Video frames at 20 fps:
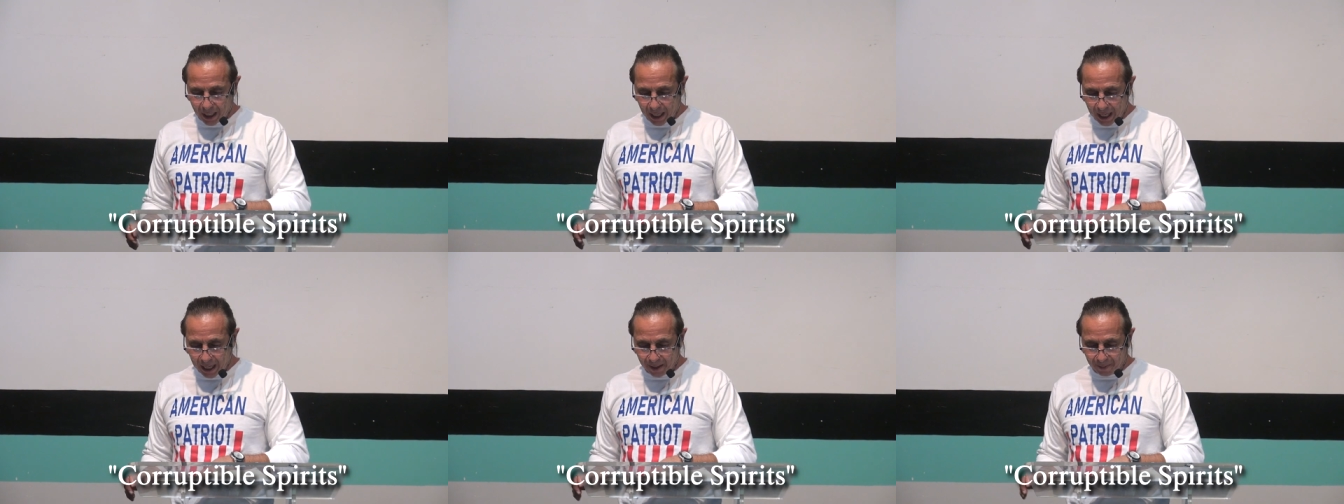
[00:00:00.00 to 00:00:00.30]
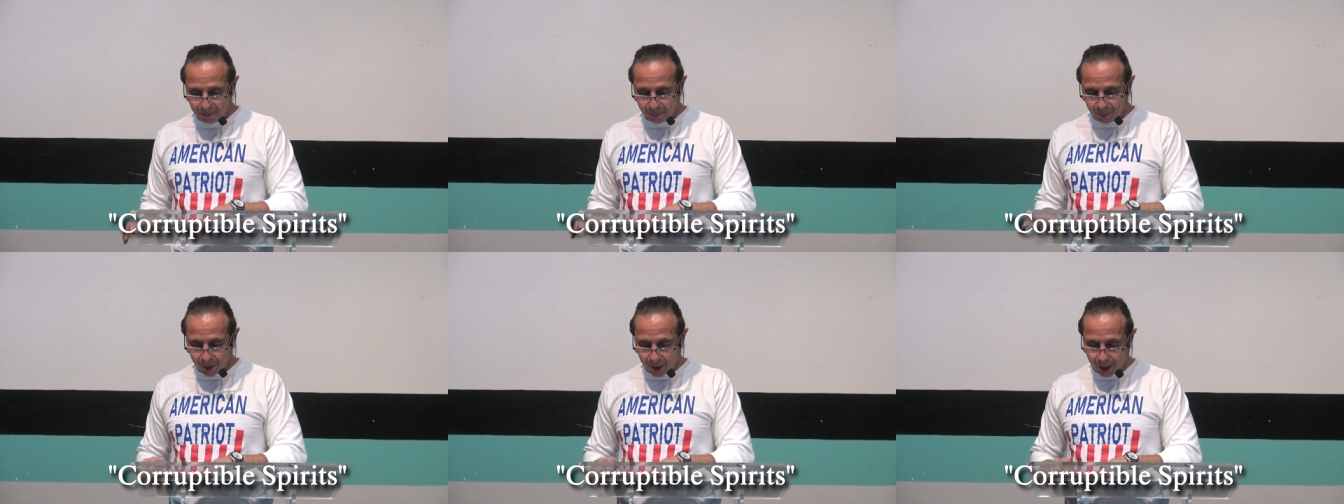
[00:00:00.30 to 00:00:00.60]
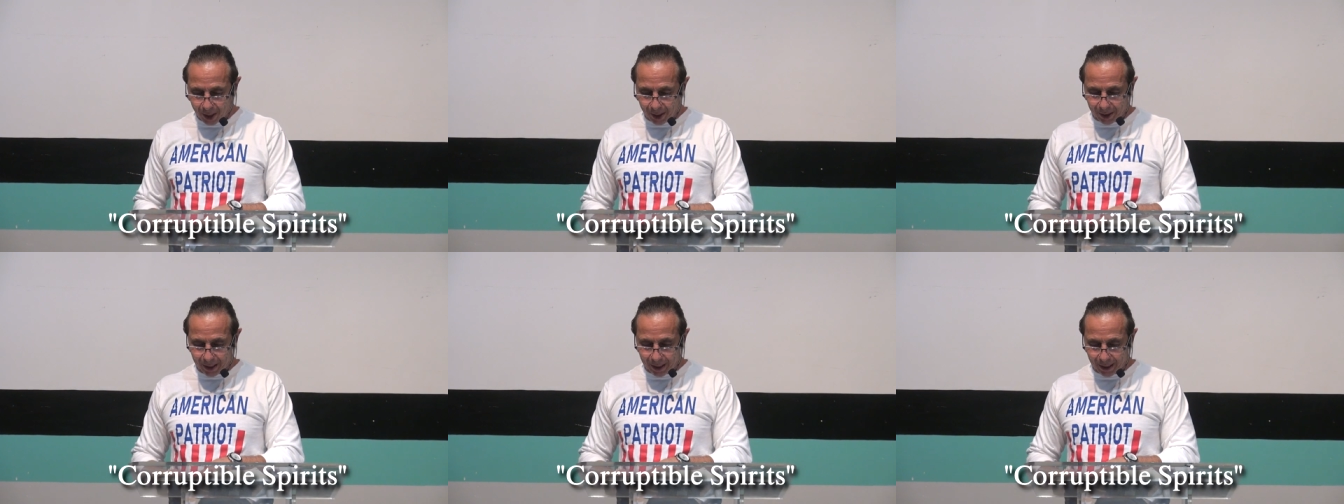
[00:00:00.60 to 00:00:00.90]
and
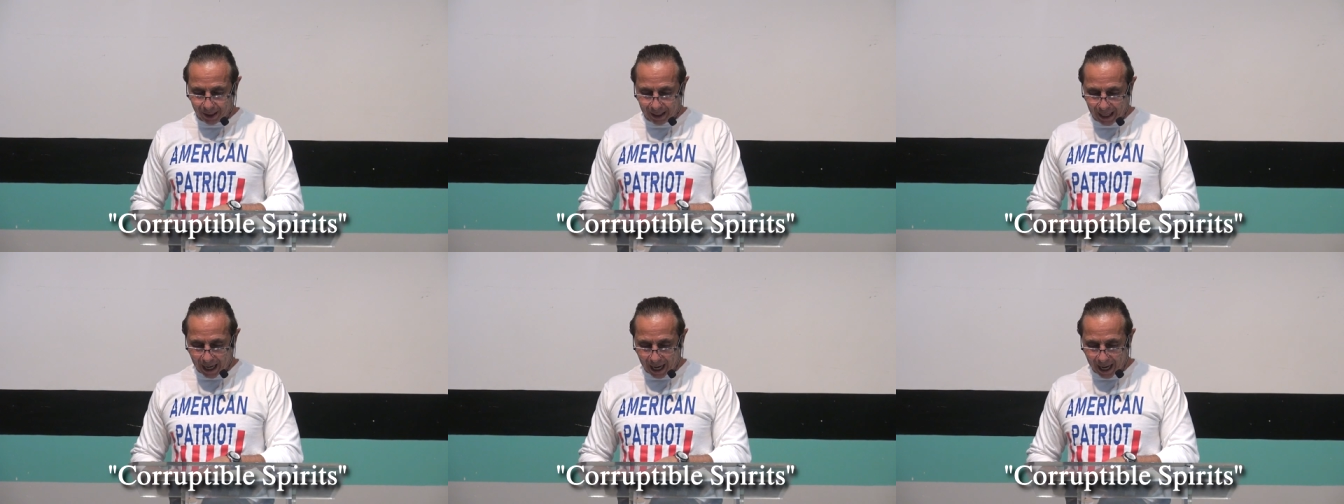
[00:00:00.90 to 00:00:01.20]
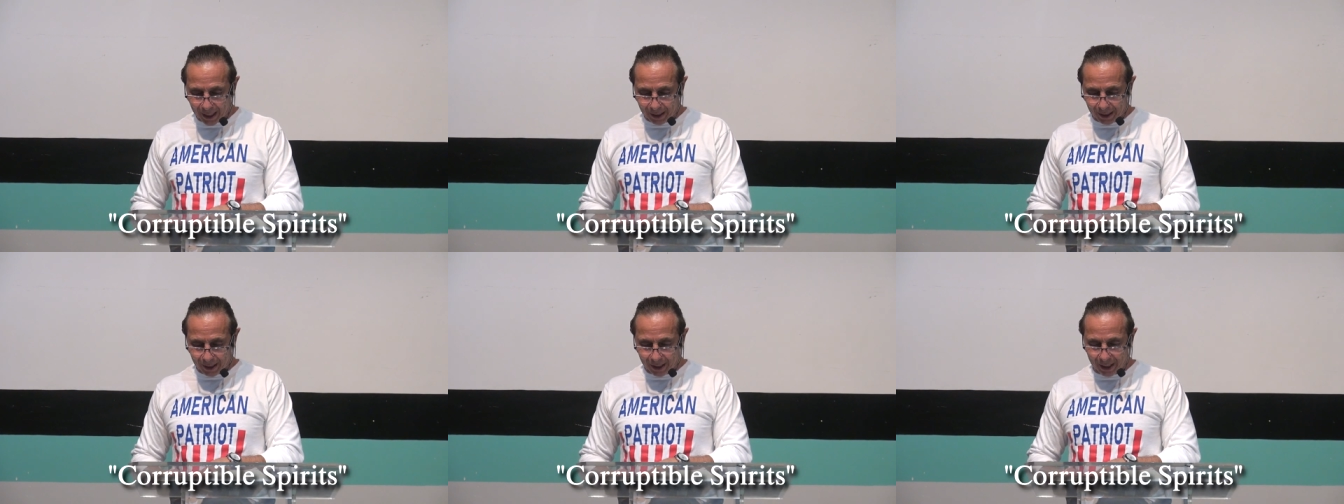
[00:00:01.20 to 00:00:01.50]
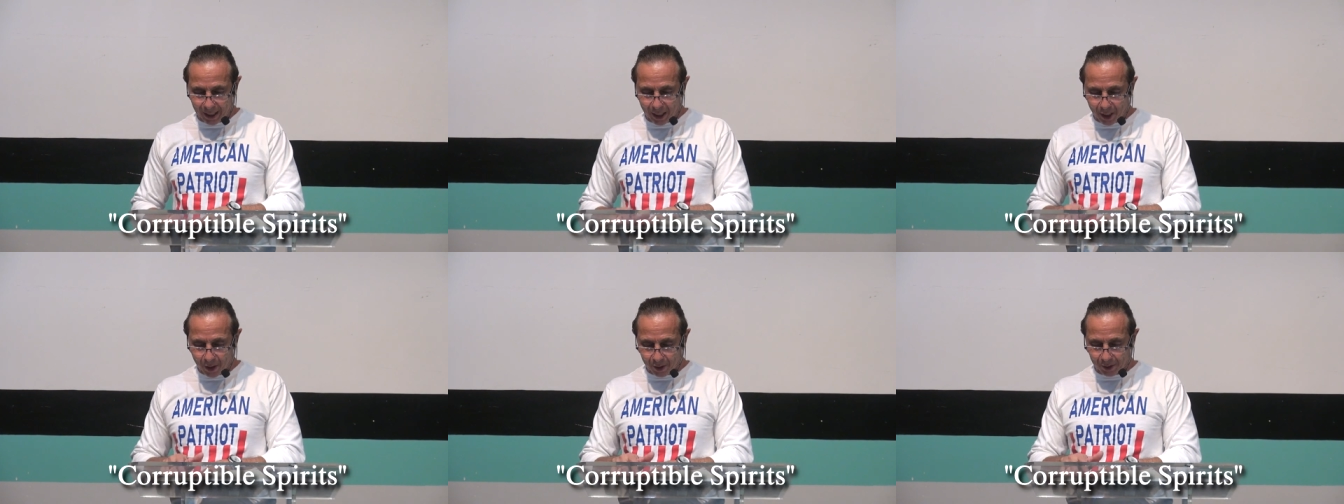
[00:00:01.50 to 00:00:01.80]
blood cannot
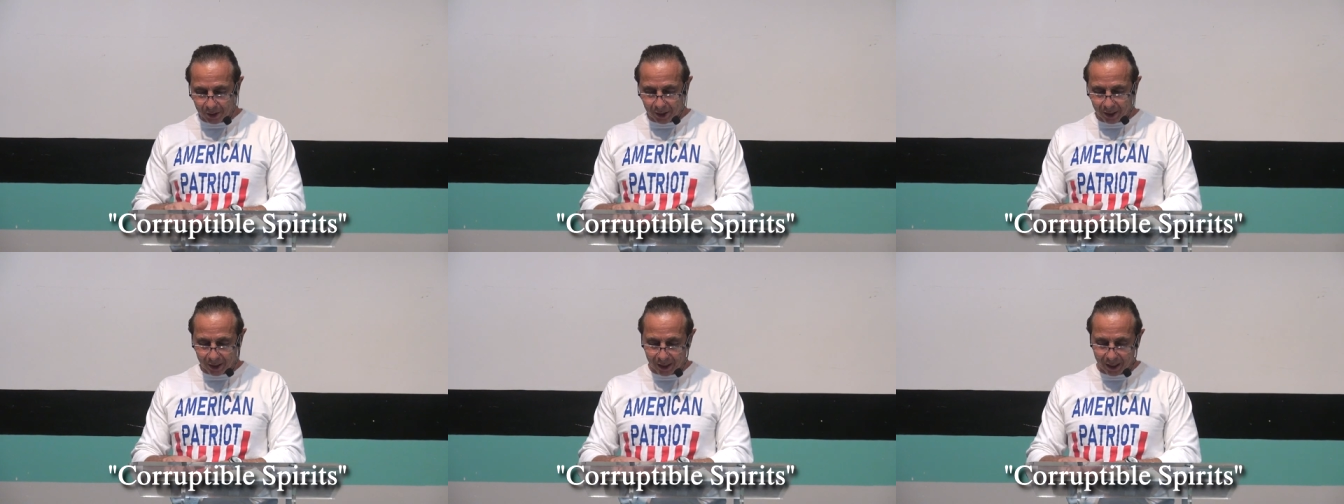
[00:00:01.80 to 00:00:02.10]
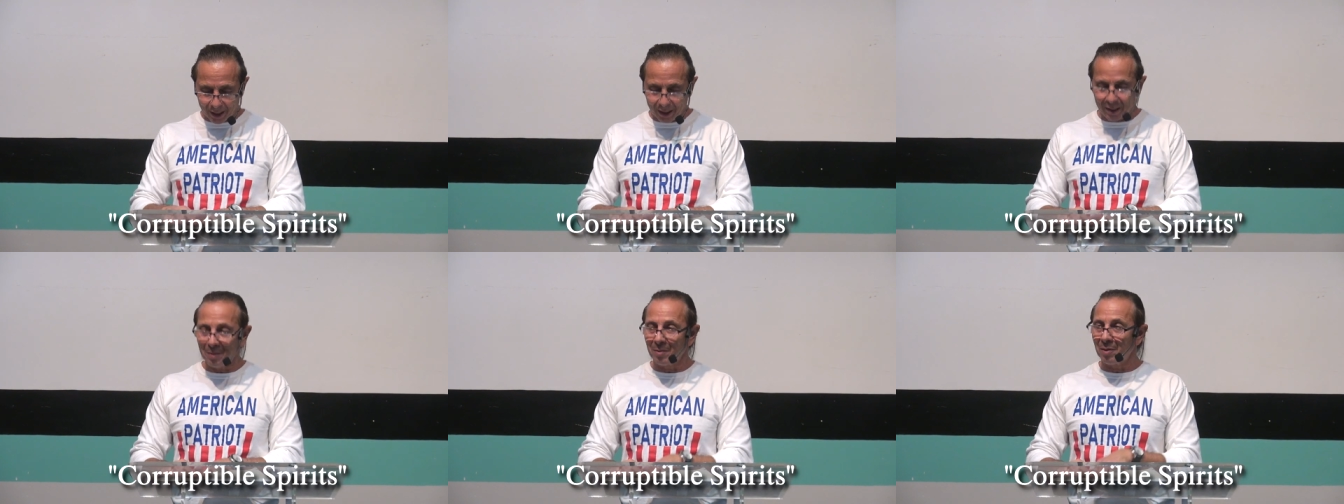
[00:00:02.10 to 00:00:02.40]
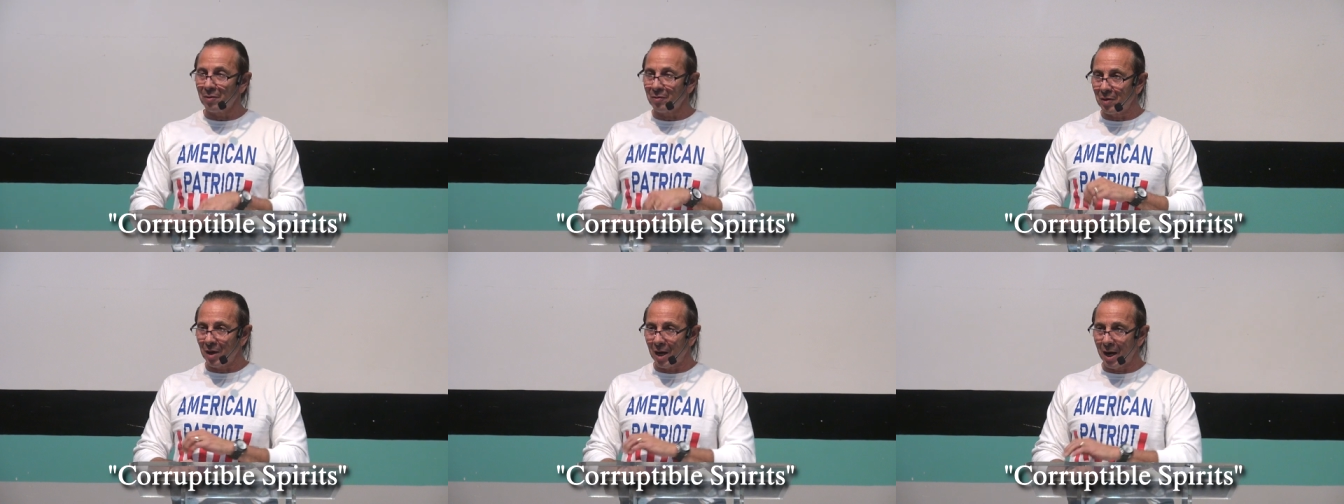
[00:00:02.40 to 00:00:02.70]
inherit the kingdom
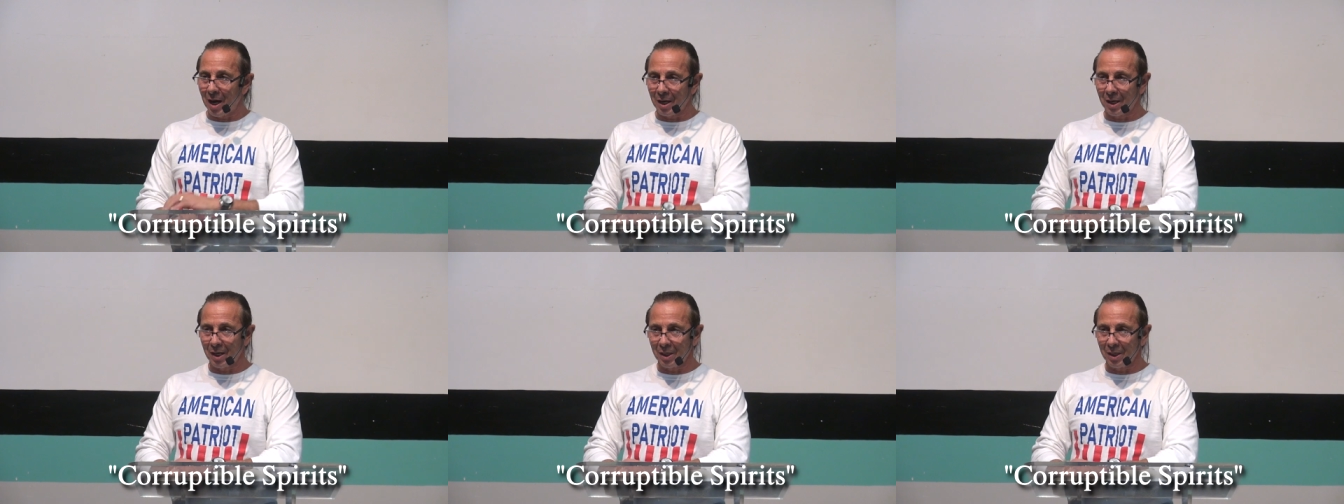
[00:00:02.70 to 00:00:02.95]
of God.